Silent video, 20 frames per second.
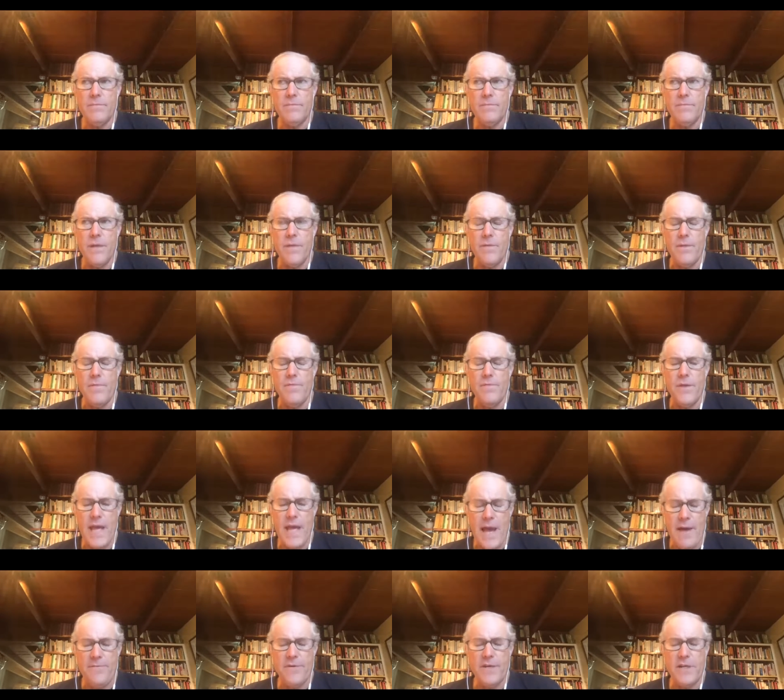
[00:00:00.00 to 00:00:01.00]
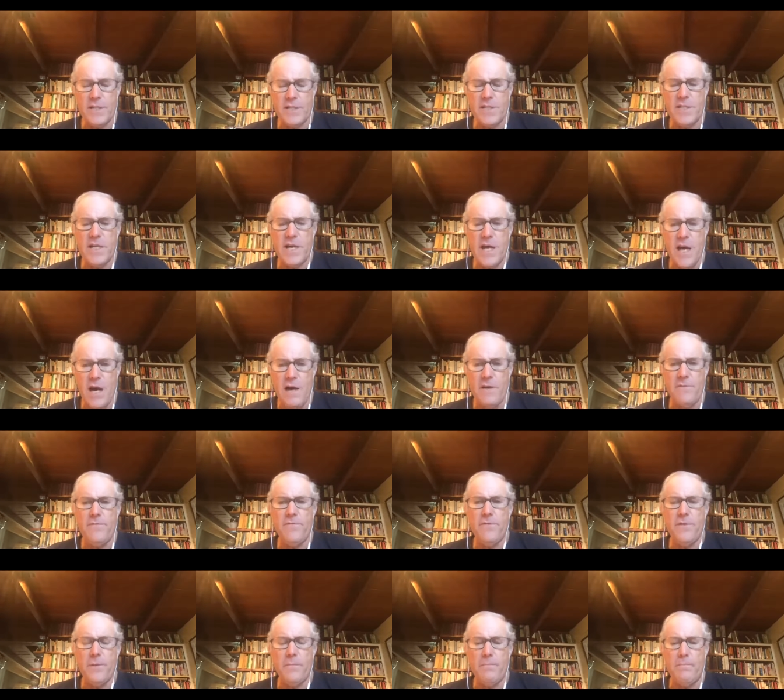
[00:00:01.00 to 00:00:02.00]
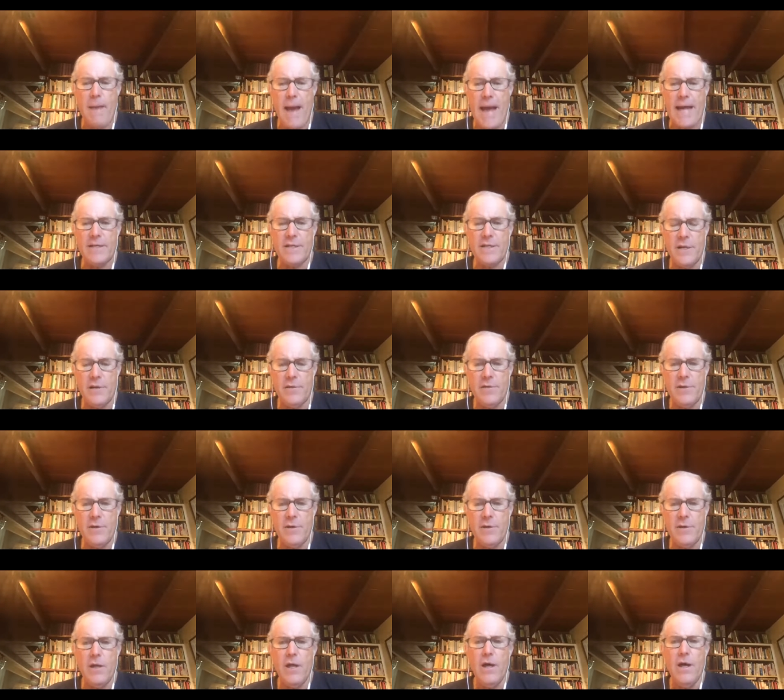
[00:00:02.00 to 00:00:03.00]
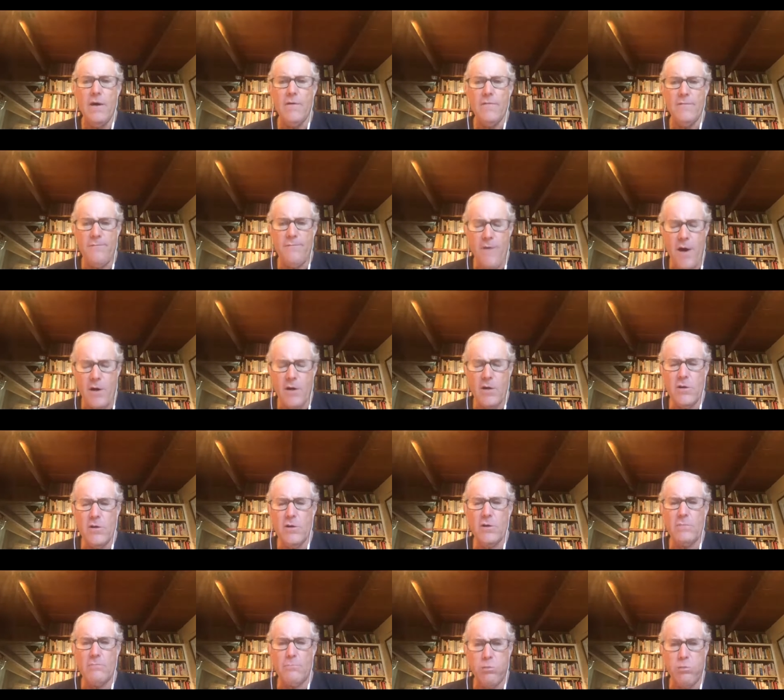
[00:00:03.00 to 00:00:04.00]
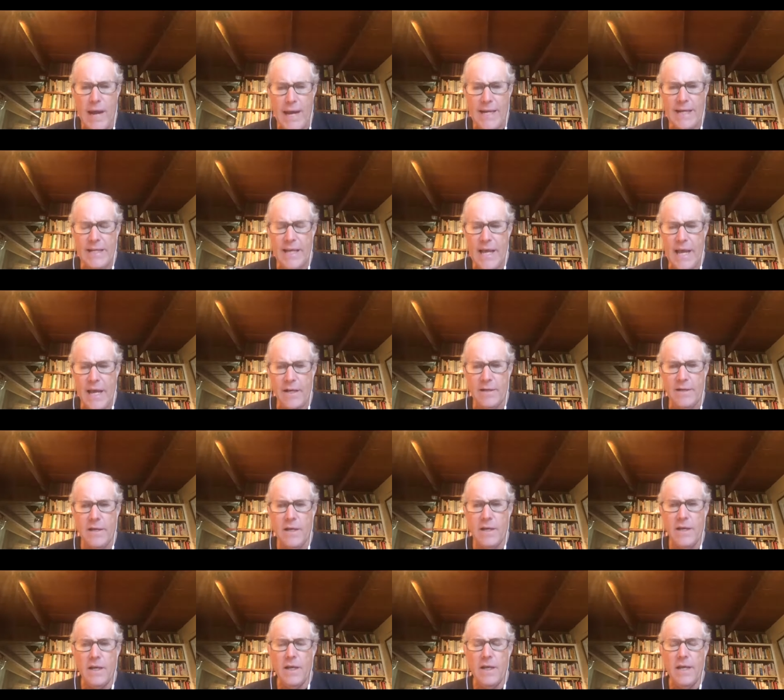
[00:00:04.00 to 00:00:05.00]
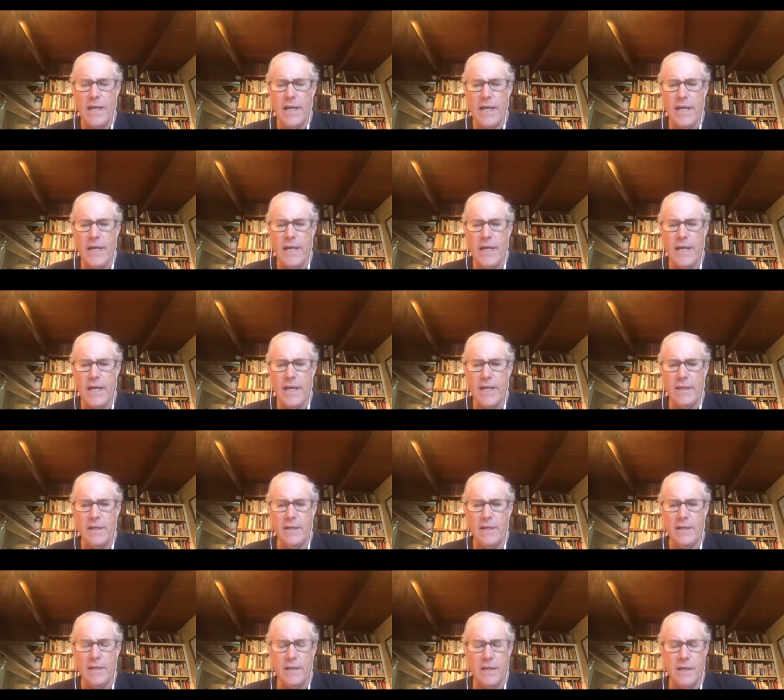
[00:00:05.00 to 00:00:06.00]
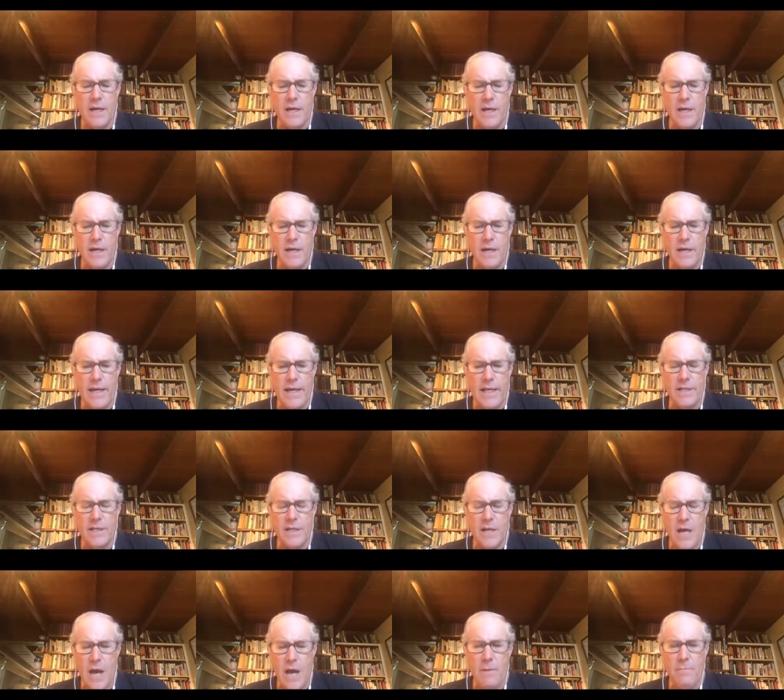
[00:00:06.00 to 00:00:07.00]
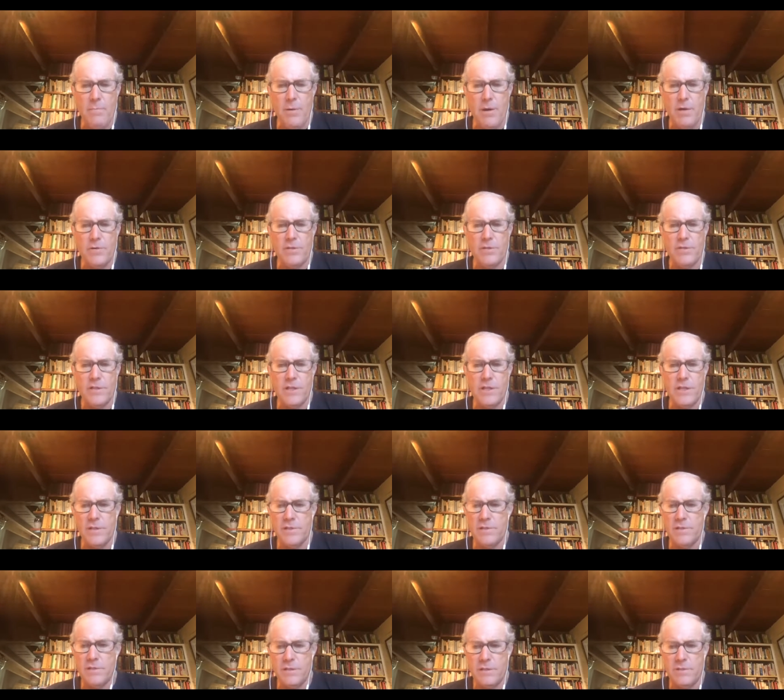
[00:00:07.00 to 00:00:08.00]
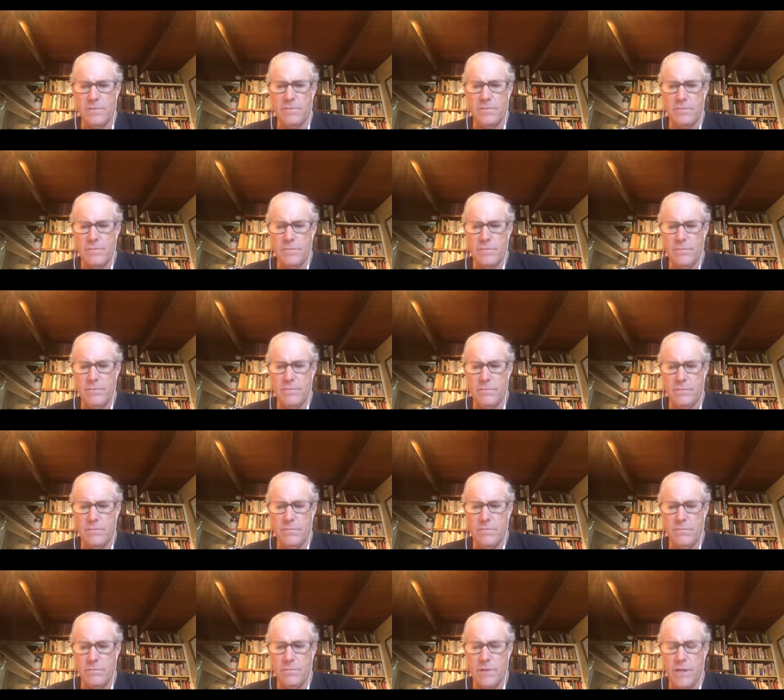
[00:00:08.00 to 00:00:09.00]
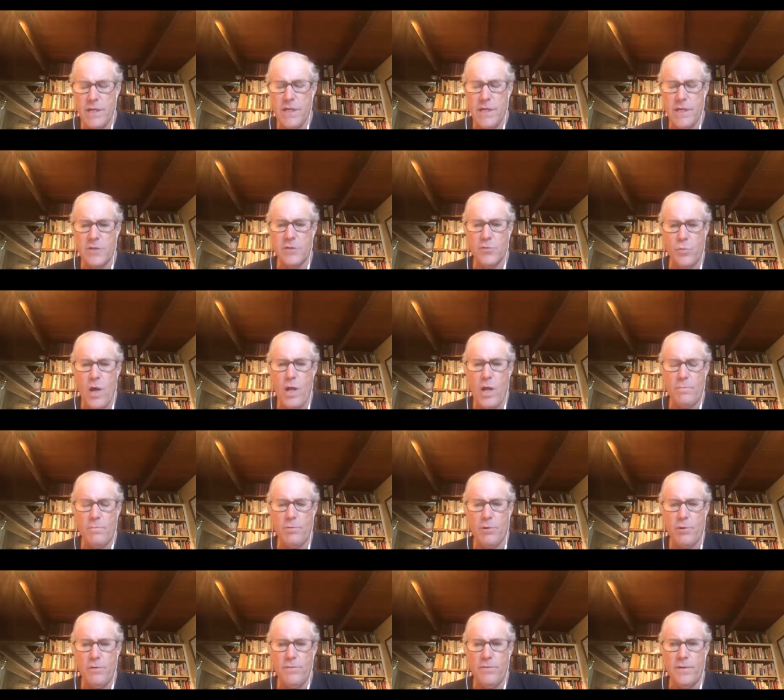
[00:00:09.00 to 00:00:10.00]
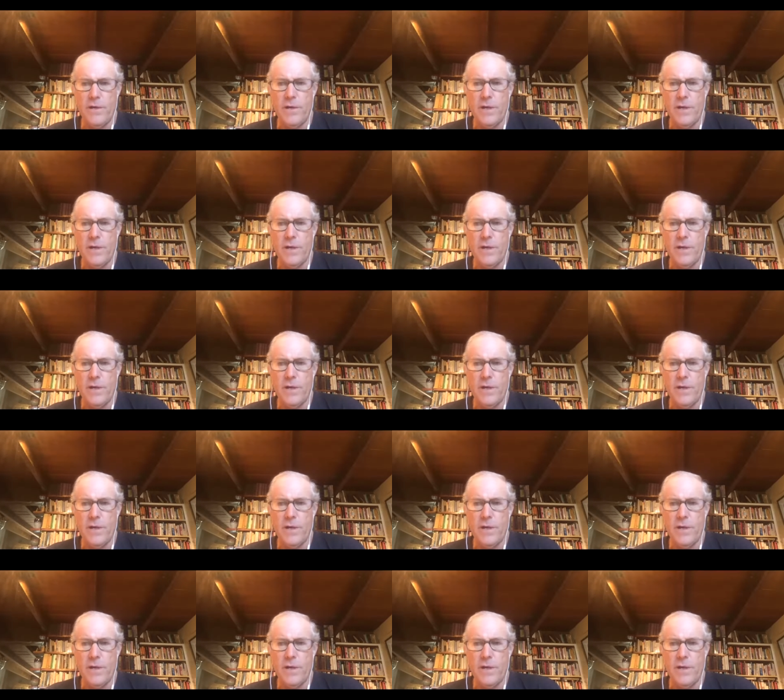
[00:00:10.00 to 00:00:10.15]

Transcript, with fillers: the efficacy of the bacterial fungal breakdown in uh, in the compost is is well proven.